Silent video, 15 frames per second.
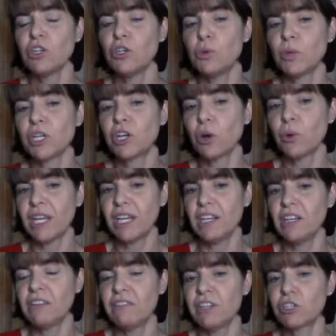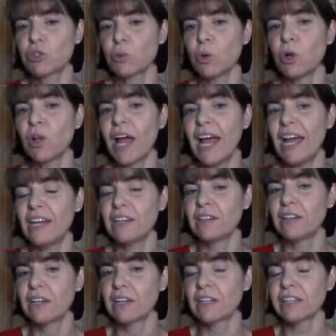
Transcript: you would go to individual and